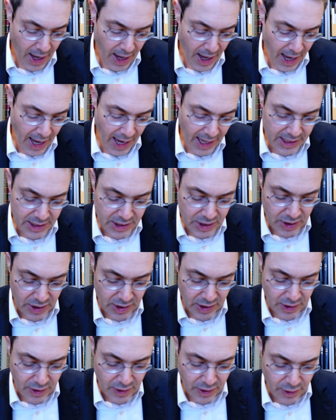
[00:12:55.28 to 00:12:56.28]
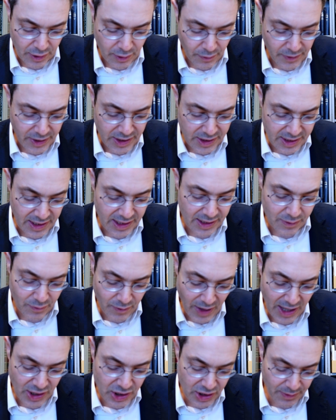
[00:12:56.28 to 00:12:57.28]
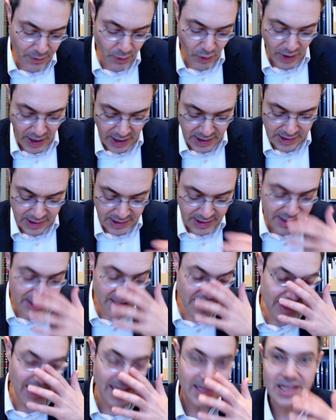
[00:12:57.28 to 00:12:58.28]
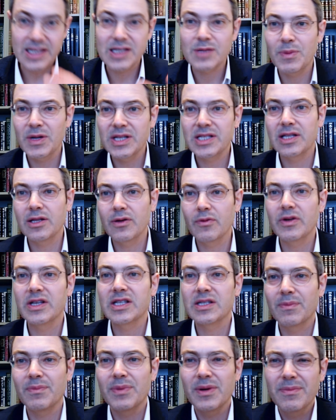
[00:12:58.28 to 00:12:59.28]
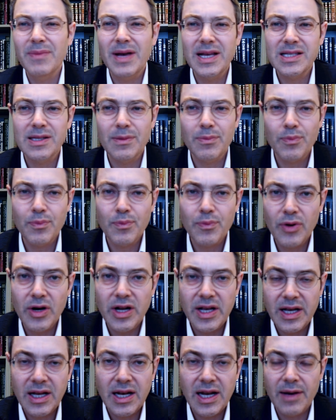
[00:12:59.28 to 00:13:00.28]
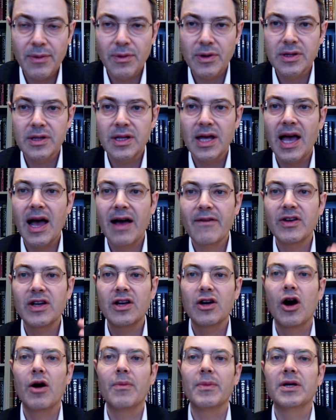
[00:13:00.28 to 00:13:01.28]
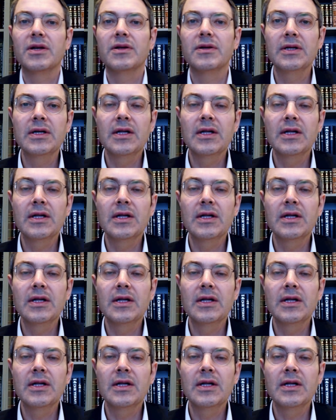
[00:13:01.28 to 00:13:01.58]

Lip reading: And the reason is Rashi more or less doesn't state explicitly the reason, but makes it pretty clear what they have in common.